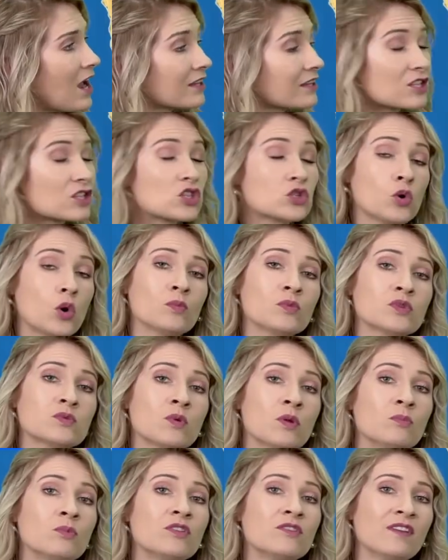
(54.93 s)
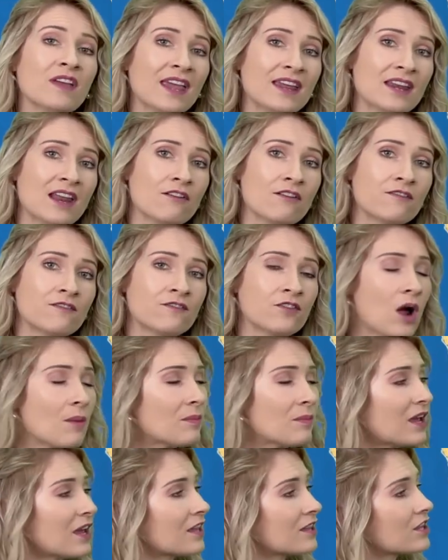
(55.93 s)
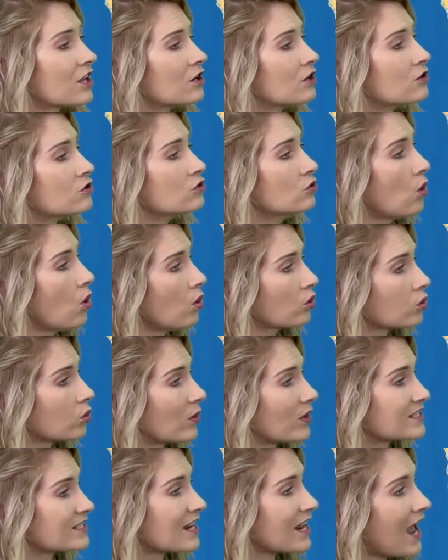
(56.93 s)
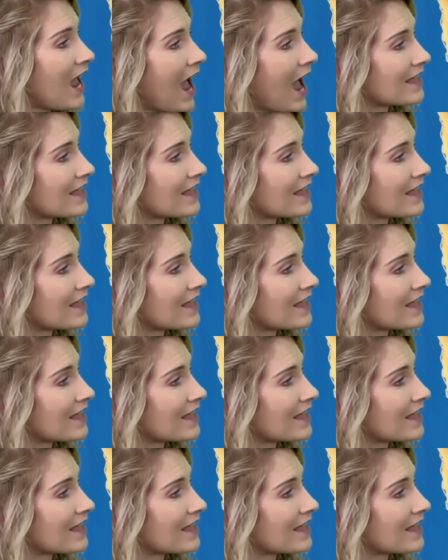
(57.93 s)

The storms will move in from the northwest